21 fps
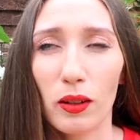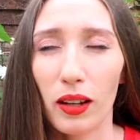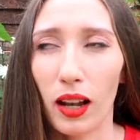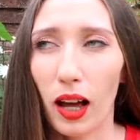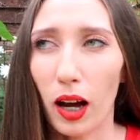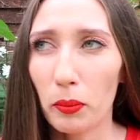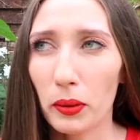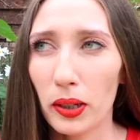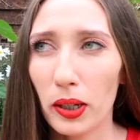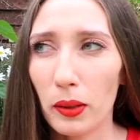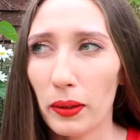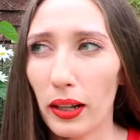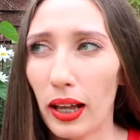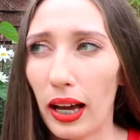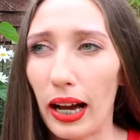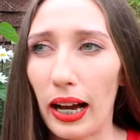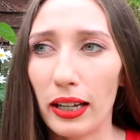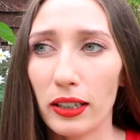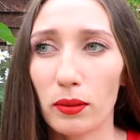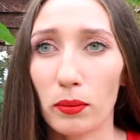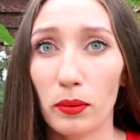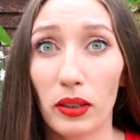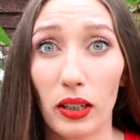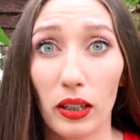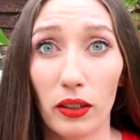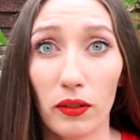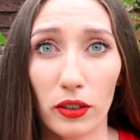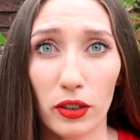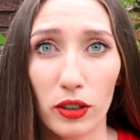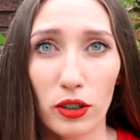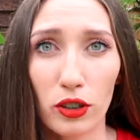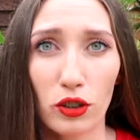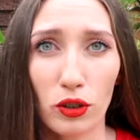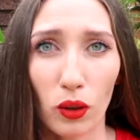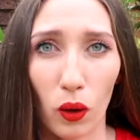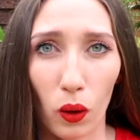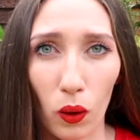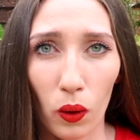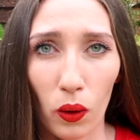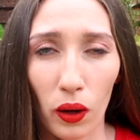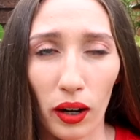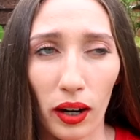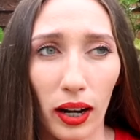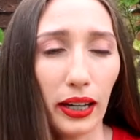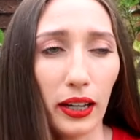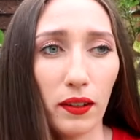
So a lot of people ask me if it's sore,